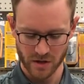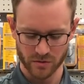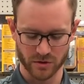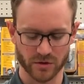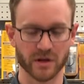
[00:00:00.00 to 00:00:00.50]

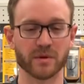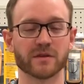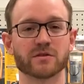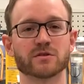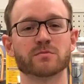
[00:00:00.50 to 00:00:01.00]
What's great
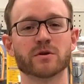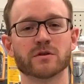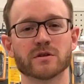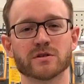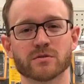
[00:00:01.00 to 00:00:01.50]
about this
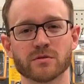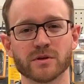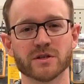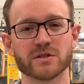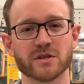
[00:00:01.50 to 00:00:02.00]
motor is it
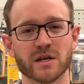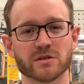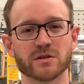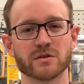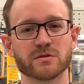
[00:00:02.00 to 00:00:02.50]
replaces 8
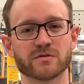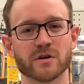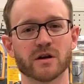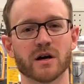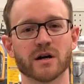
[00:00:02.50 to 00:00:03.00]
SKUs for
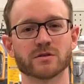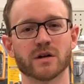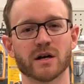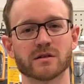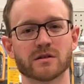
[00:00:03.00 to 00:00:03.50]
our
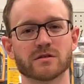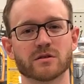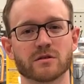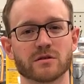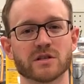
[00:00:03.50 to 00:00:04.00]
contractor, so
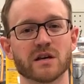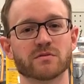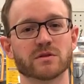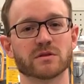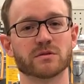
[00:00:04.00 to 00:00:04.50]
they're
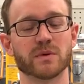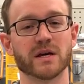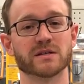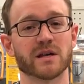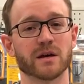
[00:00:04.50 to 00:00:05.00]
saving
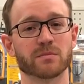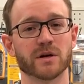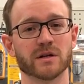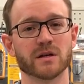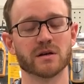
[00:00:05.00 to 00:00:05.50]
space and
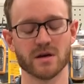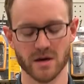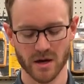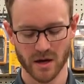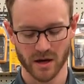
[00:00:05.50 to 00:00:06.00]
money.
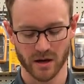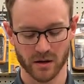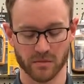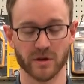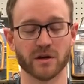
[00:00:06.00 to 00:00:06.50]

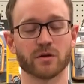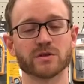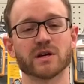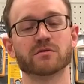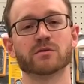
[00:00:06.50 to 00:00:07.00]
And they
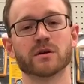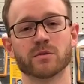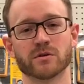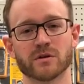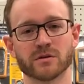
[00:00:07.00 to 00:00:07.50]
always have the right
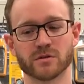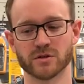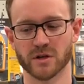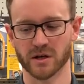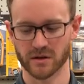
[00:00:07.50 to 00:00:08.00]
motor on their
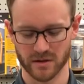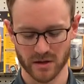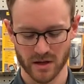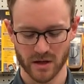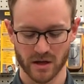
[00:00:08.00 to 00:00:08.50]
truck.
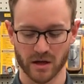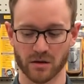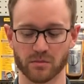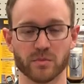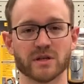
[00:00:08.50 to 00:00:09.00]

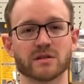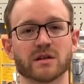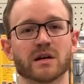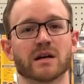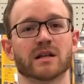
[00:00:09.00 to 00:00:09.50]
Best
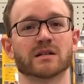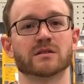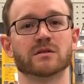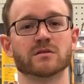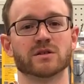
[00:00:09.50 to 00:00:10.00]
thing I like to
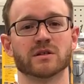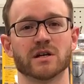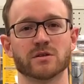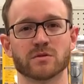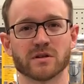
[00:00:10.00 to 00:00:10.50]
do is
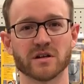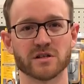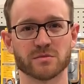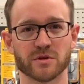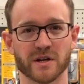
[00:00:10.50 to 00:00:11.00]
engage with a
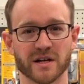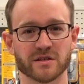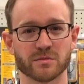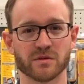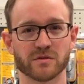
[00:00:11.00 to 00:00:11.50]
customer and ask
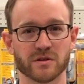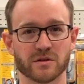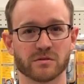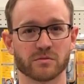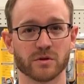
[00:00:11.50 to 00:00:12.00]
them if they're
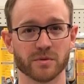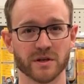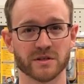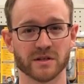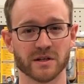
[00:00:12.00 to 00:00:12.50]

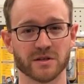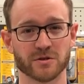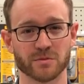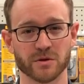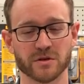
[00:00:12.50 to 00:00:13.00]
replacing
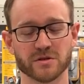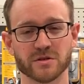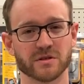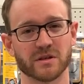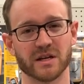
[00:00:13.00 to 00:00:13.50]
condenser
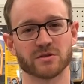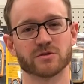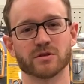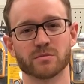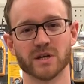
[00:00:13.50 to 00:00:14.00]
motors. The answer
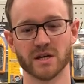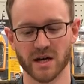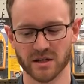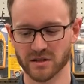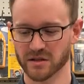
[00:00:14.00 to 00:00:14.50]
is going to be
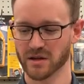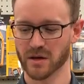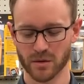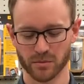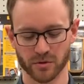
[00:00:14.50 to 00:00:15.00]
yes.
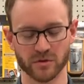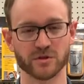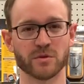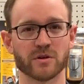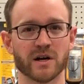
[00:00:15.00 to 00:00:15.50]
Pull
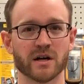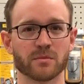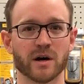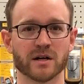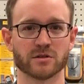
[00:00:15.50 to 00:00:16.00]
this motor out of
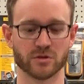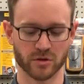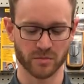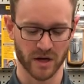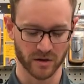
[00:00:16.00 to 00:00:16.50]
the box and show
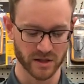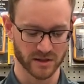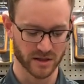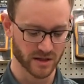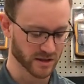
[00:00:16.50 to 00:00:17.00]
them how
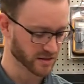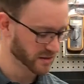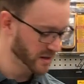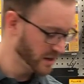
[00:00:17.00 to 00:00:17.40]
easy it is.